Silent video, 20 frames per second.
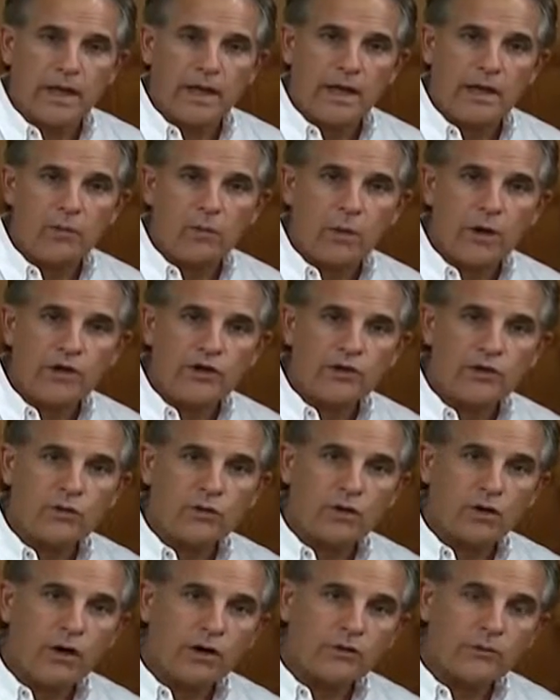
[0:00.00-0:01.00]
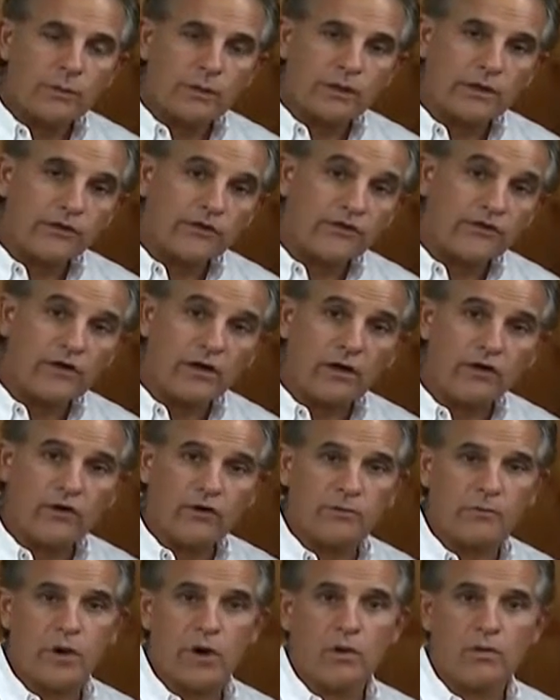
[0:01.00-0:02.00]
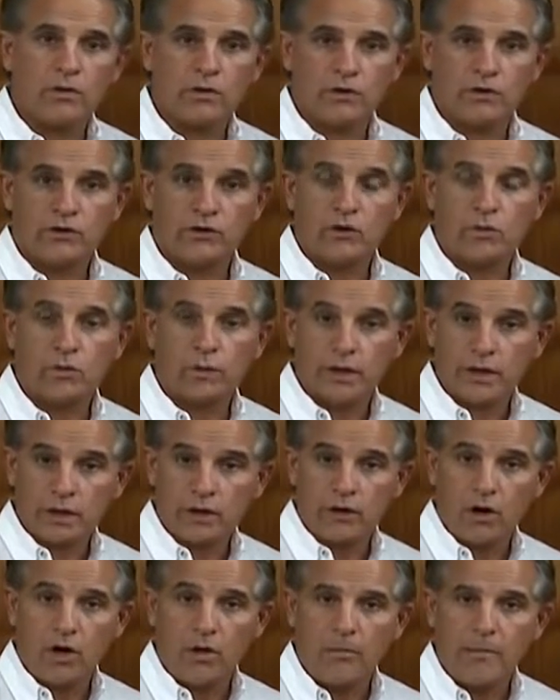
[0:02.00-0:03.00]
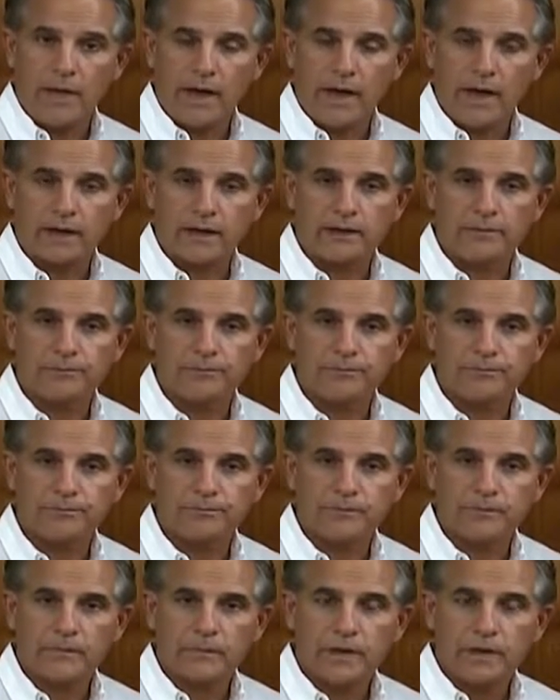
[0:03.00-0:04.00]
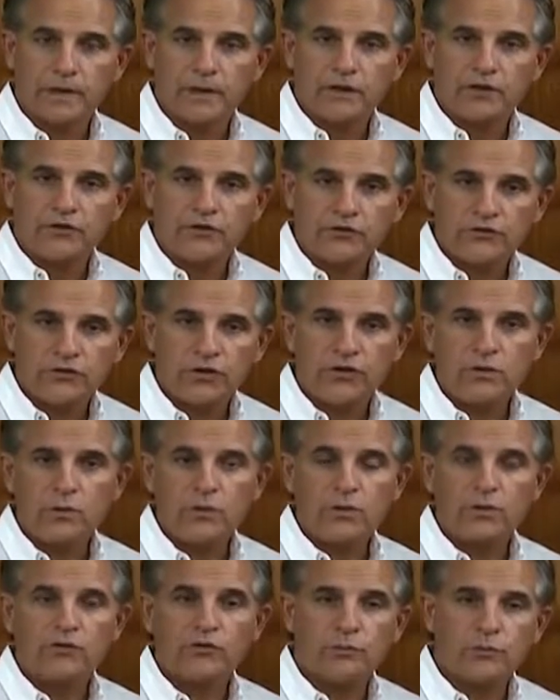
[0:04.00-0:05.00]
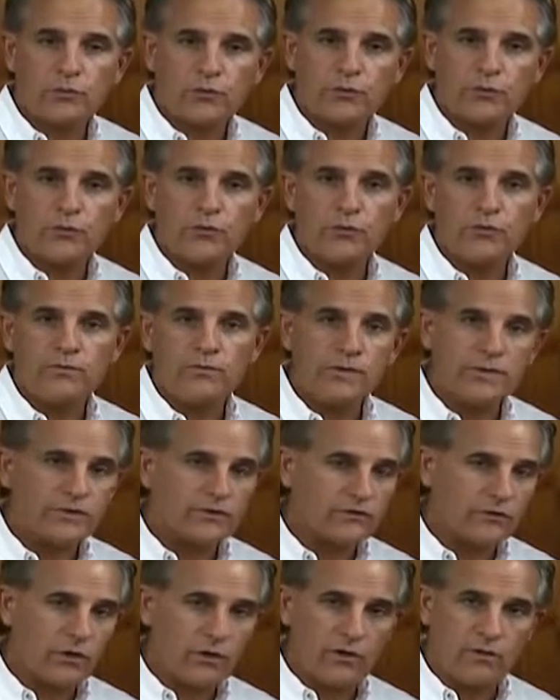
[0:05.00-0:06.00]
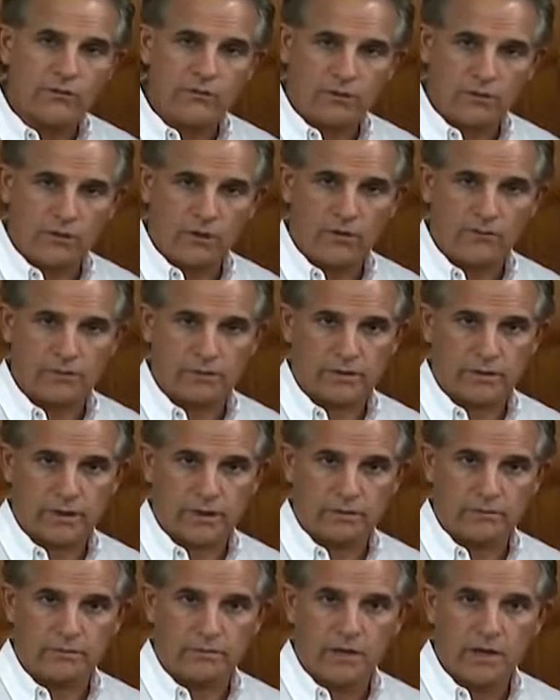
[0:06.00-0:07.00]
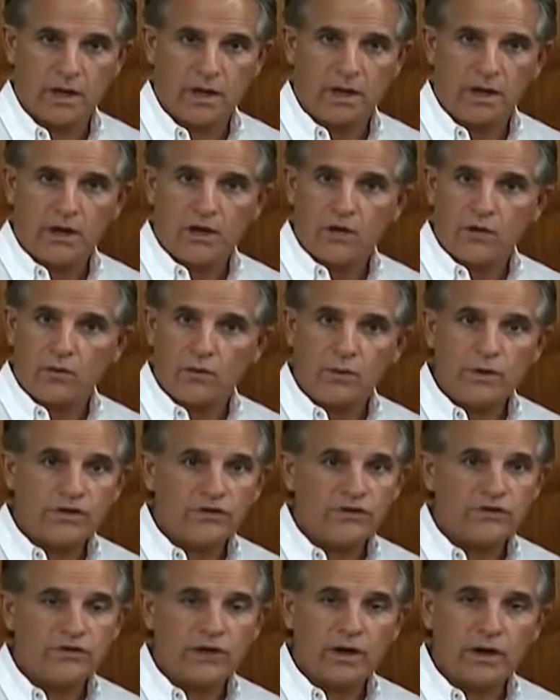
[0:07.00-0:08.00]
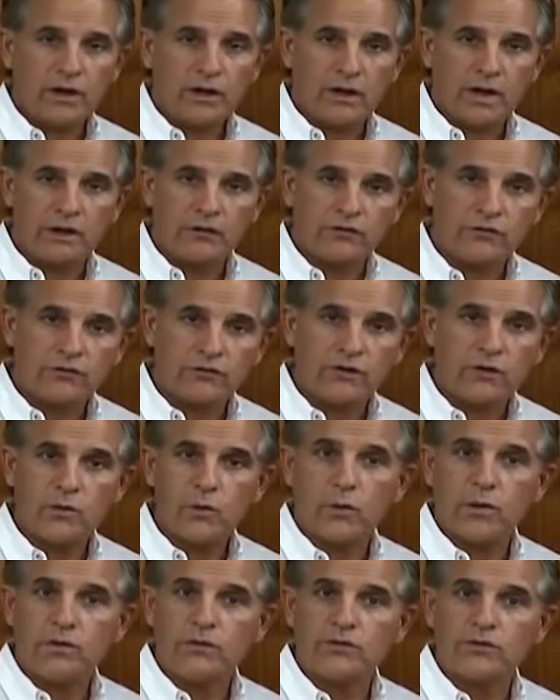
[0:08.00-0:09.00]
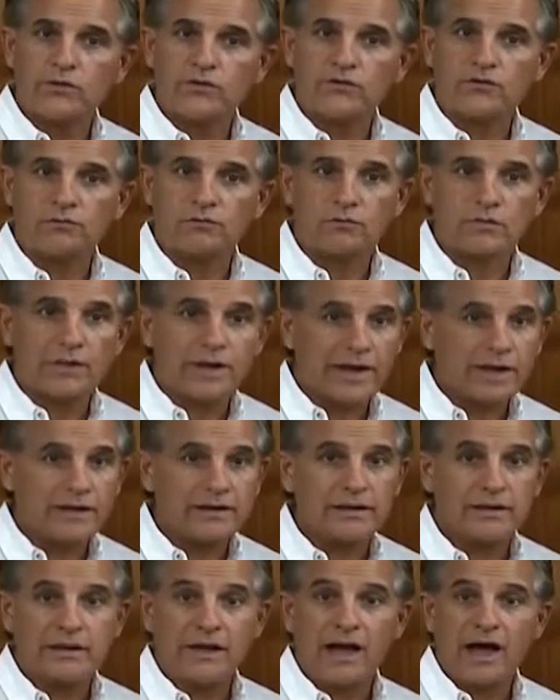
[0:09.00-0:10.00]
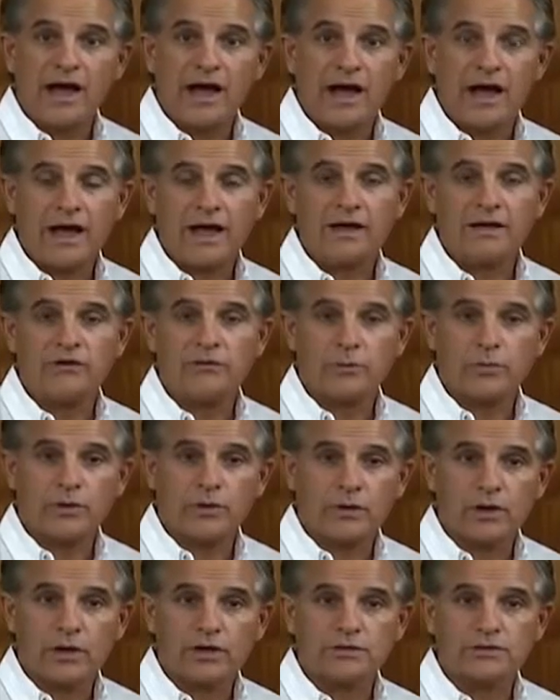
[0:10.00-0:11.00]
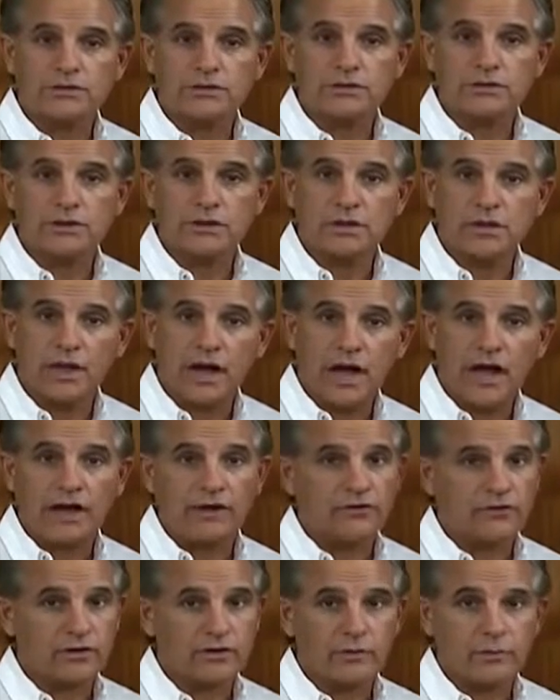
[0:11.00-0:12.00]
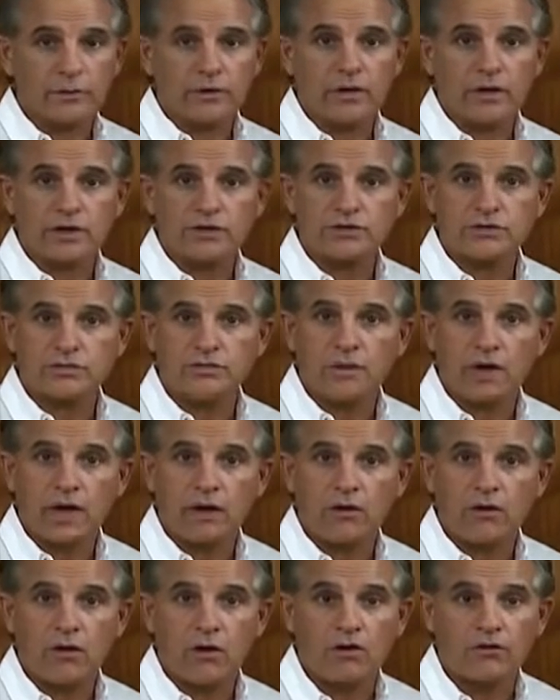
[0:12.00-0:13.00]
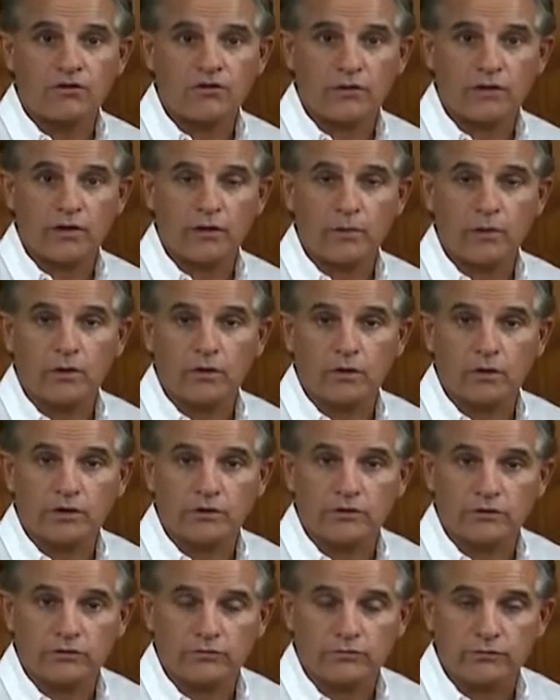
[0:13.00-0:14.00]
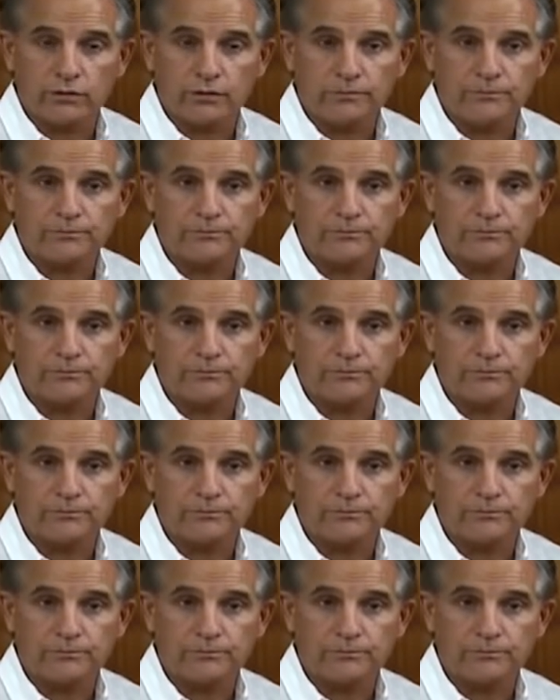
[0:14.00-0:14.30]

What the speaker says: and when you ultimately sell your boat, you will get it all back. Seawards prove this over and over again. Resale on Seawards is likely the highest in the production monohull sailboat industry.